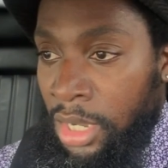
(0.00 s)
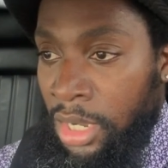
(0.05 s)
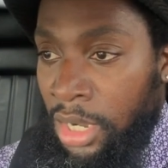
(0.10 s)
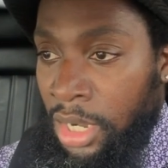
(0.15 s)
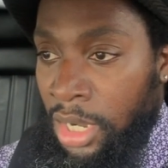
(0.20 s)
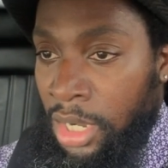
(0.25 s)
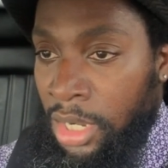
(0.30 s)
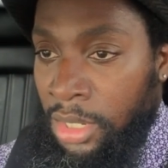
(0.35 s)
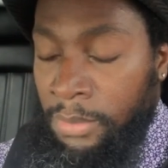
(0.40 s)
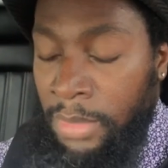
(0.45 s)

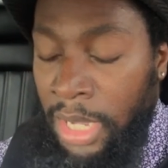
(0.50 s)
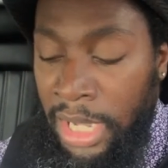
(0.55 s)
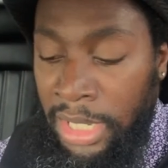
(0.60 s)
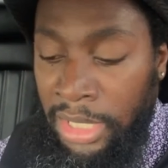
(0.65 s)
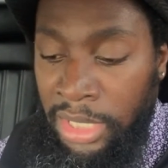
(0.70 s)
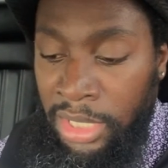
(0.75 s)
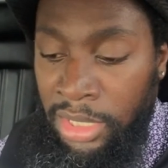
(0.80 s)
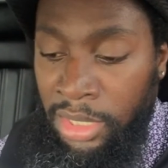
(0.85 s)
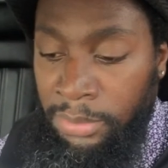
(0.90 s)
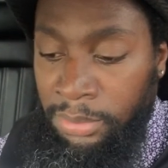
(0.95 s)
I
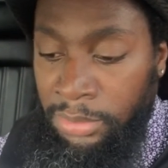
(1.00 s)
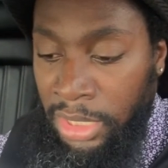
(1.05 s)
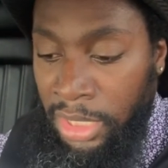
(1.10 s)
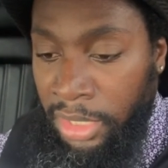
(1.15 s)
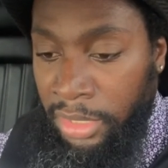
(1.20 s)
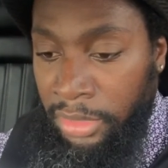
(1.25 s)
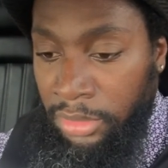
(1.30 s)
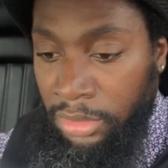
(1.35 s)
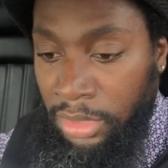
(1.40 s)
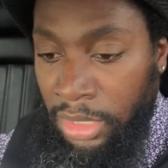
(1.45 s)
get up
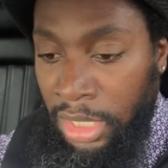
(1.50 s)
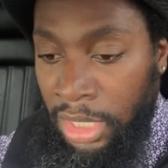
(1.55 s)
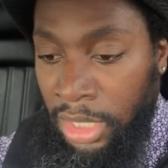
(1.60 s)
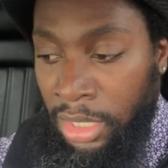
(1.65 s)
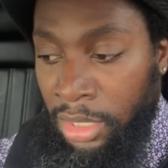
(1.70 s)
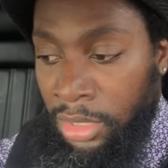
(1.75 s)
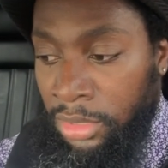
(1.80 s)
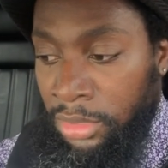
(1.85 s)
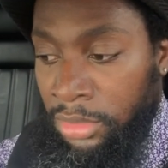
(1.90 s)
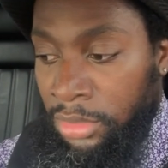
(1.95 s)
there,
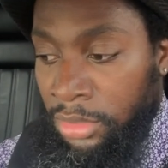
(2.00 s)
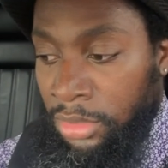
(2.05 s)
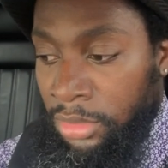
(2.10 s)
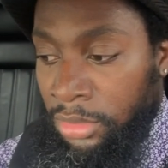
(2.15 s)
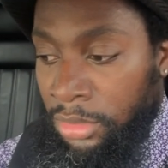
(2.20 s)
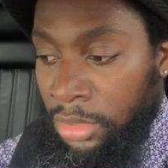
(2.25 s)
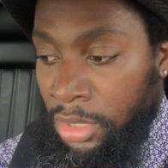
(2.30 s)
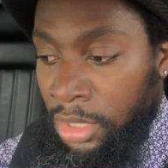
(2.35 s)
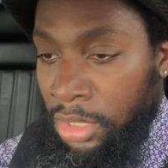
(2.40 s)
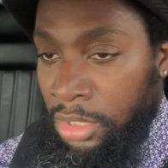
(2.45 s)
and
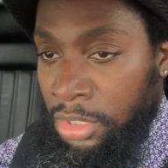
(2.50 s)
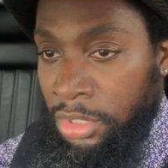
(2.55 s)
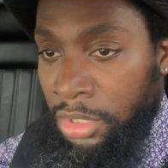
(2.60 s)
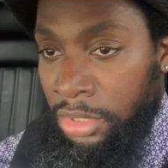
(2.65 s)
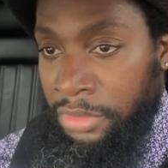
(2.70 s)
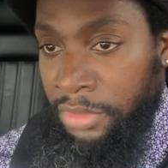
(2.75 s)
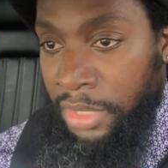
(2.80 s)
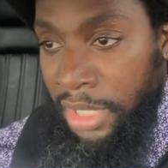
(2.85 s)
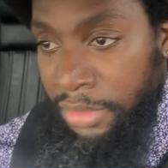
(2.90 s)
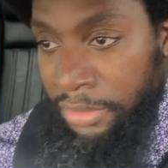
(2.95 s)

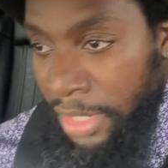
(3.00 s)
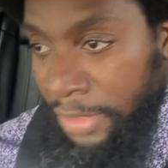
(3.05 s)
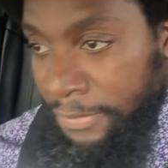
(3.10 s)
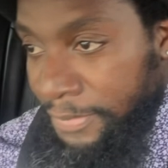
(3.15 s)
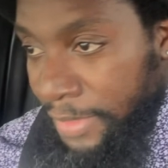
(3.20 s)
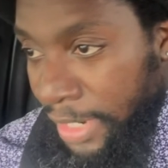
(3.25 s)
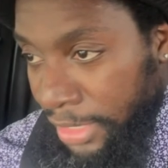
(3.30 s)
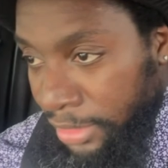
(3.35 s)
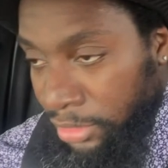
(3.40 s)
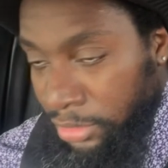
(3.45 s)
your
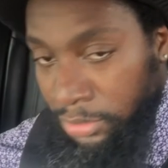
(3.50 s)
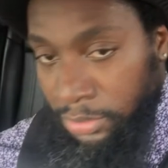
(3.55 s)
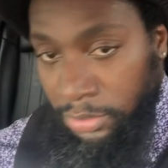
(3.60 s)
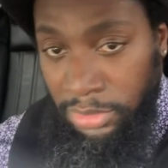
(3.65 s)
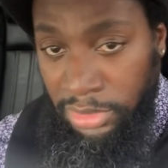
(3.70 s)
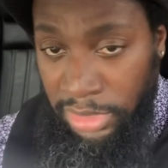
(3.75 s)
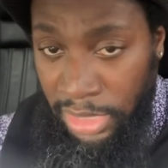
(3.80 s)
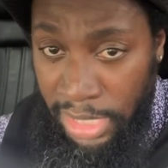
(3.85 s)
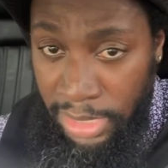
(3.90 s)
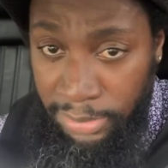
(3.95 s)
great-grandfather
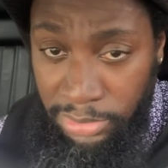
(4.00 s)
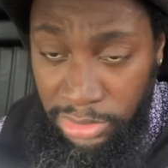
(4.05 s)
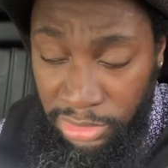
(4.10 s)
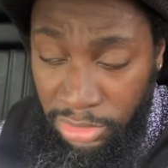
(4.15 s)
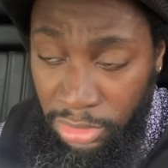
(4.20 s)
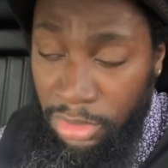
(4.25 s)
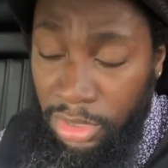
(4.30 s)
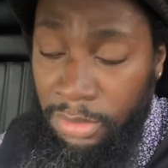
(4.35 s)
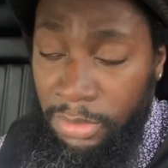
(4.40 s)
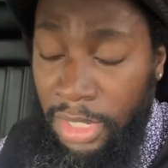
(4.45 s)
slams the
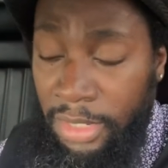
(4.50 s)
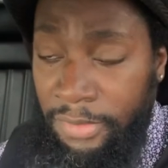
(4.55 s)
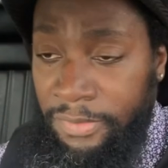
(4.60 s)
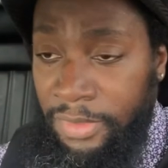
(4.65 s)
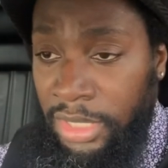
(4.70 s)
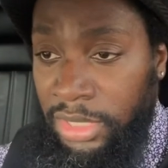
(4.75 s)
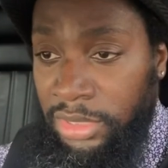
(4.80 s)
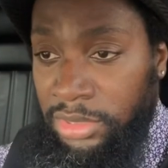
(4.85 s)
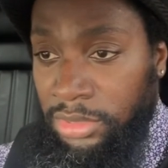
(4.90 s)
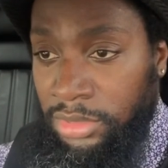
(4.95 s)
door in my
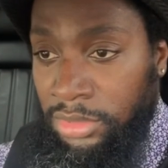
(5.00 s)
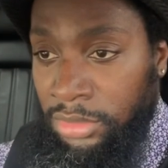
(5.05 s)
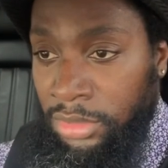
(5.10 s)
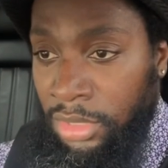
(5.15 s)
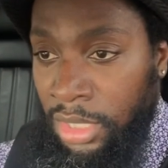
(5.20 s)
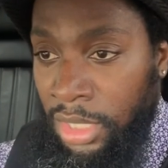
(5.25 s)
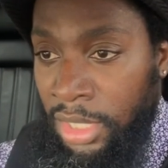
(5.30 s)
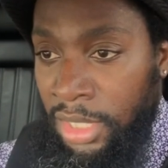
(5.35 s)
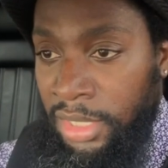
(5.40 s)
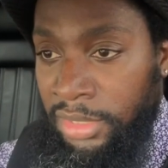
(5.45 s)
face,
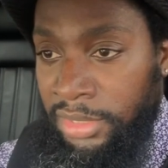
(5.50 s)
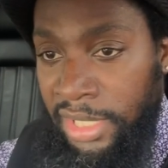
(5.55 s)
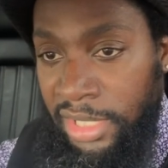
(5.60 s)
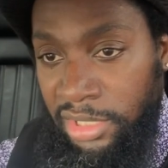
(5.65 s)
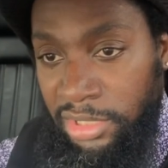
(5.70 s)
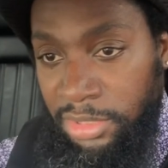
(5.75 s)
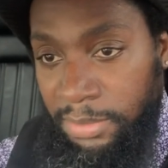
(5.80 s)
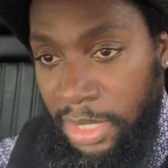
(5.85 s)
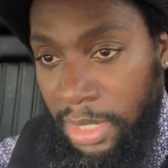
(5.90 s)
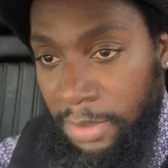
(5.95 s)

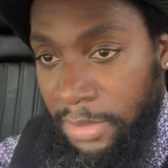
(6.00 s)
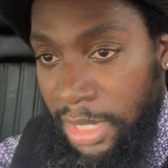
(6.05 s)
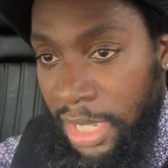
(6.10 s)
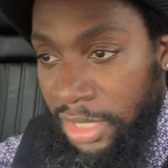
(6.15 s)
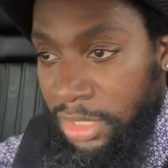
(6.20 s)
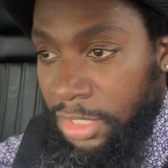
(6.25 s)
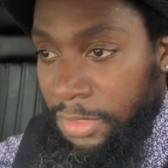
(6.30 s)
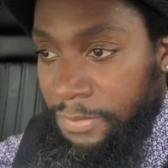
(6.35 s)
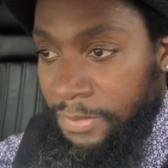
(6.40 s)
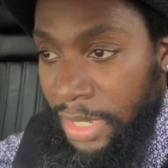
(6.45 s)
tells me I'm not
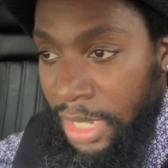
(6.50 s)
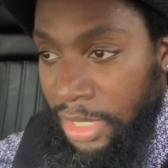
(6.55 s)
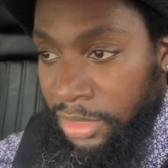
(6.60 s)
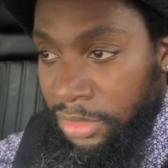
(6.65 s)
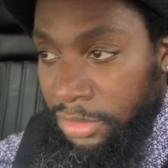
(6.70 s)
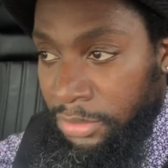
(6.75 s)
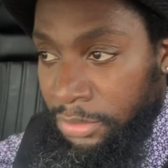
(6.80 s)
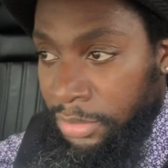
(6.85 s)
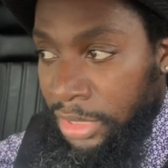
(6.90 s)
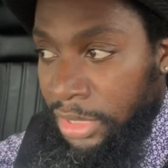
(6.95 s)
a good
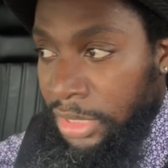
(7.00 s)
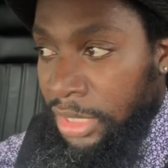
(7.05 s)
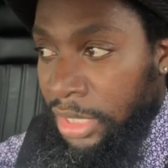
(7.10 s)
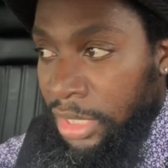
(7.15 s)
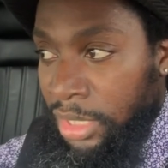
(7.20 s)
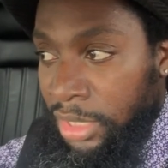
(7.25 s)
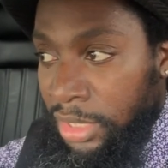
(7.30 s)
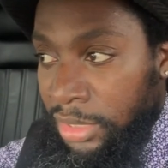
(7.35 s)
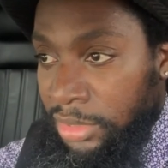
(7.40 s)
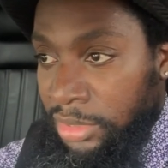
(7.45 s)
father
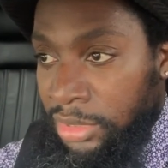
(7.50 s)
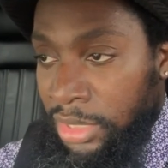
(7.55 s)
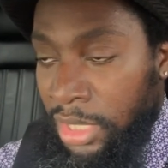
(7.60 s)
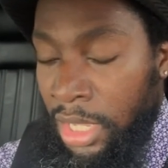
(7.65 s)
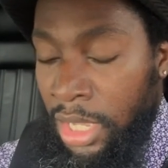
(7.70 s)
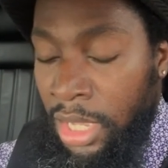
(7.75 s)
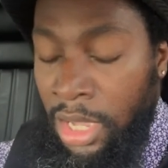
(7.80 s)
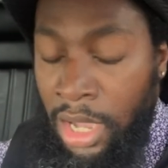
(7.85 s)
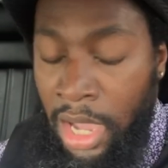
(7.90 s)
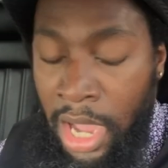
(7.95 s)
because
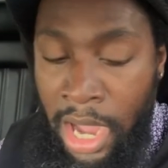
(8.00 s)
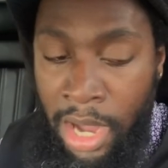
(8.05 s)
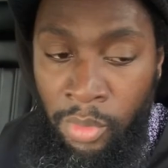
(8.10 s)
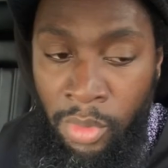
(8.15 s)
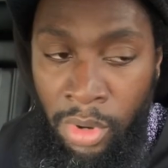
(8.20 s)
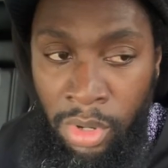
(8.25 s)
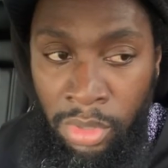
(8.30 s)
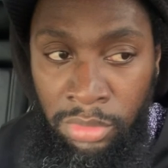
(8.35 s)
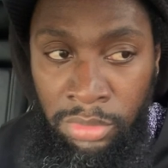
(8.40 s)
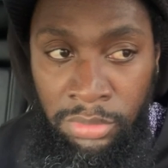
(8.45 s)
I
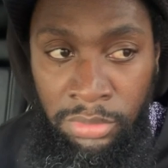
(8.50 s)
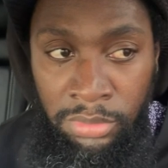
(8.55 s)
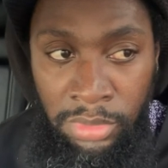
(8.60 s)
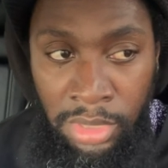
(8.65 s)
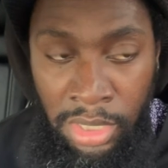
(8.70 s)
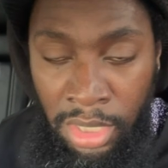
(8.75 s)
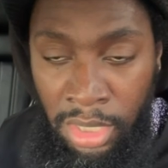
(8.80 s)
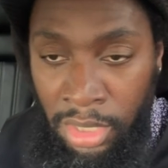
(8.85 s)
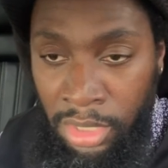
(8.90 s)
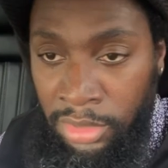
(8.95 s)
won't
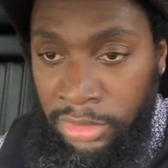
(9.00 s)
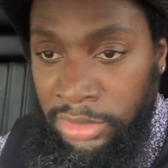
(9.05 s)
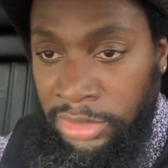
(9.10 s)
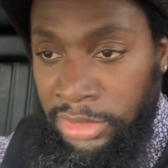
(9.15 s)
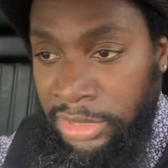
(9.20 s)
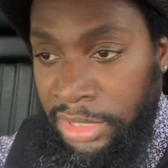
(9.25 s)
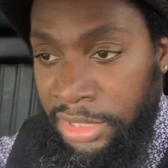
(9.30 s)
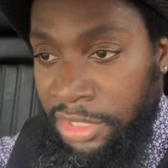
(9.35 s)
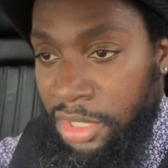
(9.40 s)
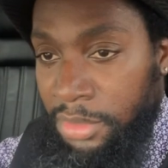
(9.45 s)

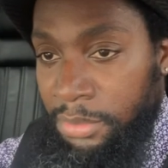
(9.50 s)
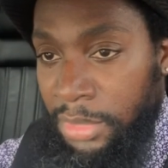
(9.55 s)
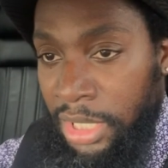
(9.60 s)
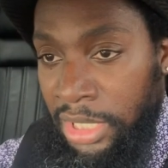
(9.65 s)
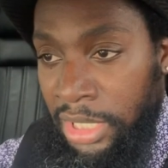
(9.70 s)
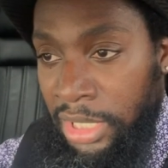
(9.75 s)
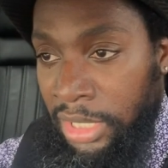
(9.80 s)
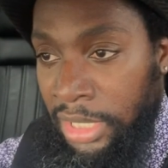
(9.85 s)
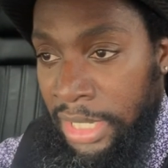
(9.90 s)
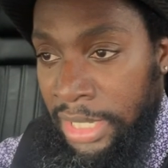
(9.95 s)
send her
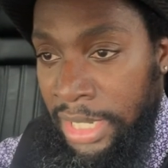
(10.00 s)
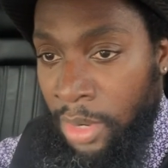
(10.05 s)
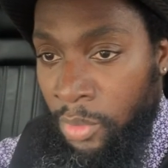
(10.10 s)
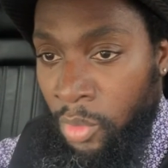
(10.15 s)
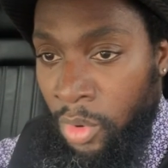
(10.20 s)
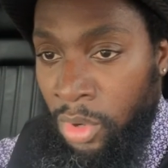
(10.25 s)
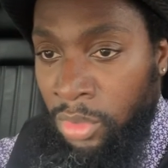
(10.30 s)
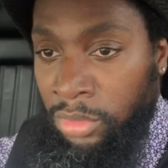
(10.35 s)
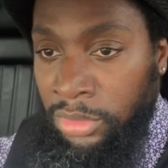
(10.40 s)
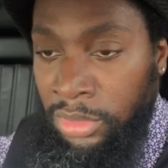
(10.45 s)
money, and I
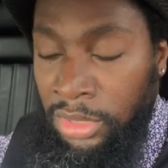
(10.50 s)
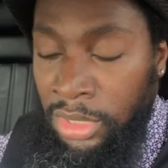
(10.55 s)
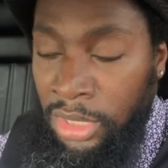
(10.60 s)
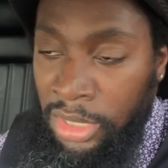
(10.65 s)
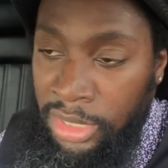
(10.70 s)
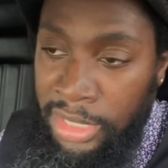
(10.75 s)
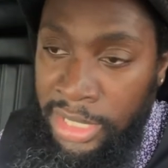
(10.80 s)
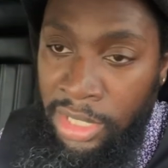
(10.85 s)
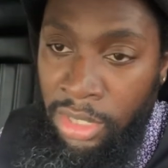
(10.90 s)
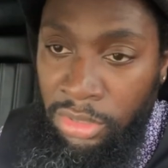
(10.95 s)
won't
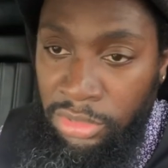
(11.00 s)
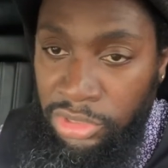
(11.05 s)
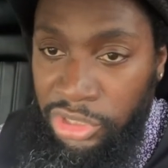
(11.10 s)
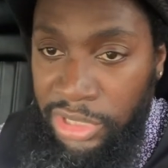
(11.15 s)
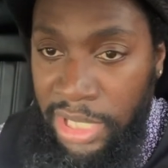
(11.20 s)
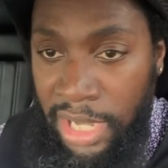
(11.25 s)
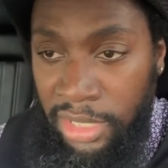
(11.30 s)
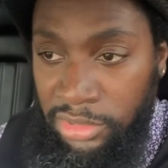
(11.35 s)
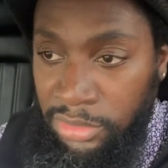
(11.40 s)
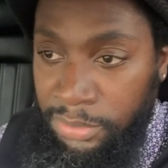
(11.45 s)
get on
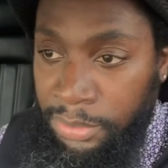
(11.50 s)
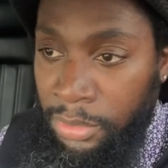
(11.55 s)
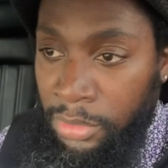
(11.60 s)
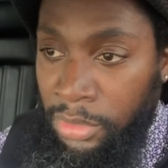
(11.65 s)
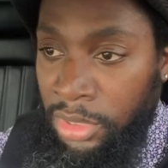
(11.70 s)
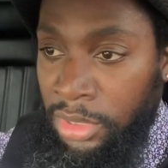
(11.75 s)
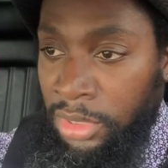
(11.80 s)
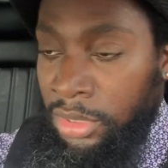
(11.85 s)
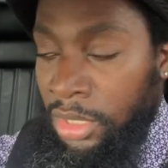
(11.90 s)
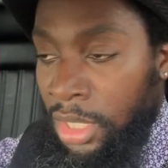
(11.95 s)
child
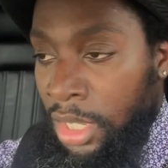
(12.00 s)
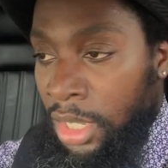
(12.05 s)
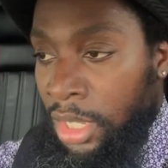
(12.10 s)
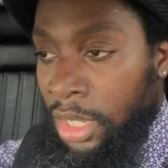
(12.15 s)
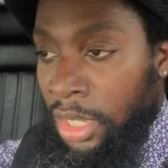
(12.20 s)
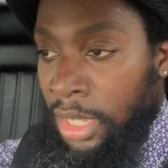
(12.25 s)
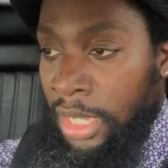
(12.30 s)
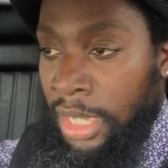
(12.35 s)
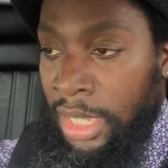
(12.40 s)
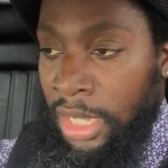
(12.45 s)
support.
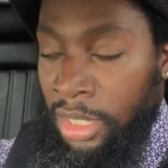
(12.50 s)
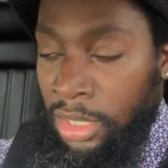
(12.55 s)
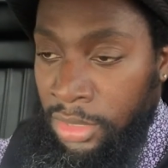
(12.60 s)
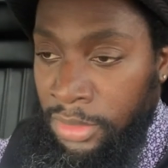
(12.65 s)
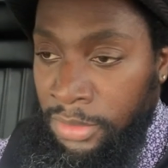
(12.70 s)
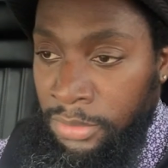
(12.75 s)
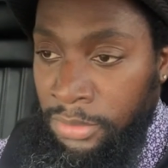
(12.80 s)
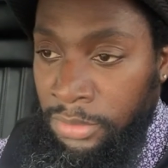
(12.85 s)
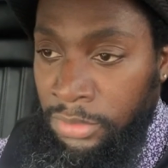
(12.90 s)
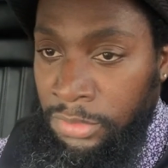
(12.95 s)

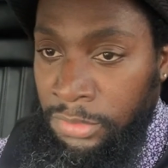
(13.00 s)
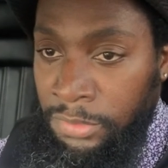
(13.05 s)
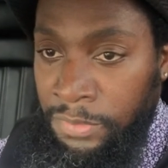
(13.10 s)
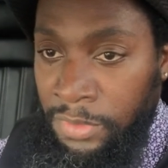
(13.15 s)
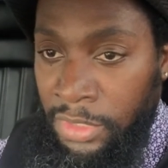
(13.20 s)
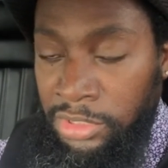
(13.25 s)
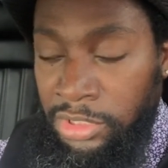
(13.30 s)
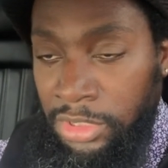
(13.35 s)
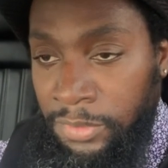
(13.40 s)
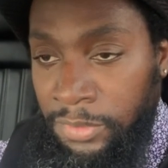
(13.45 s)
And first